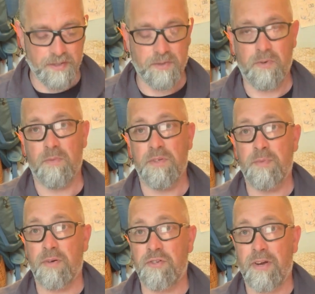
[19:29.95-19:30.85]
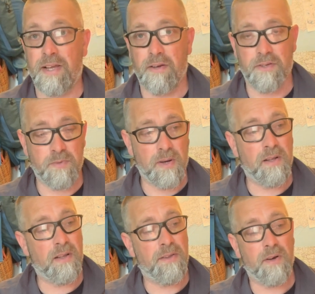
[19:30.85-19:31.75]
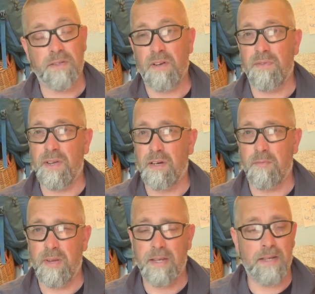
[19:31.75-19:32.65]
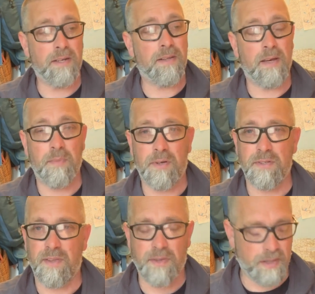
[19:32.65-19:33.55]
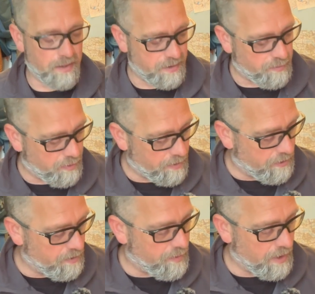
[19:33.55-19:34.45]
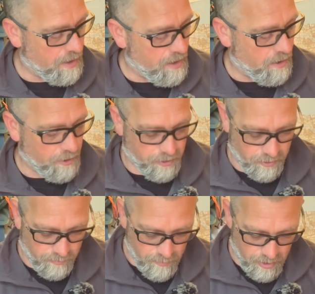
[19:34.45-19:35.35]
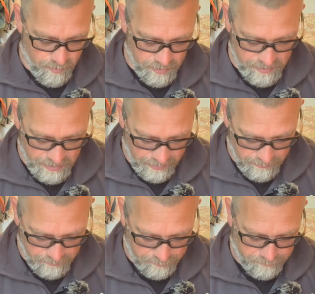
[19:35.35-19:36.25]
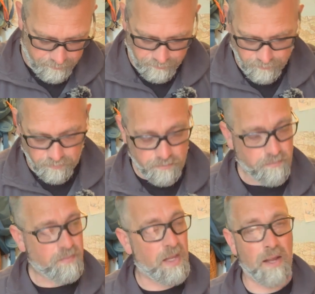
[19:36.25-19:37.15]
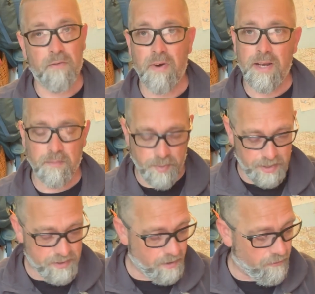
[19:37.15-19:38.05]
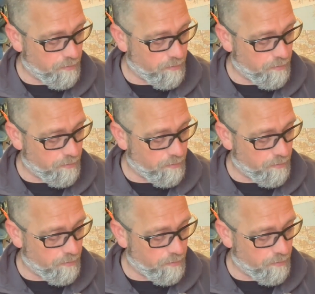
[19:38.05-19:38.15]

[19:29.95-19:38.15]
So I've got my spot tracker as well, although I don't think I'll be needing that because I think there's probably going to be a good mobile signal and a random piece of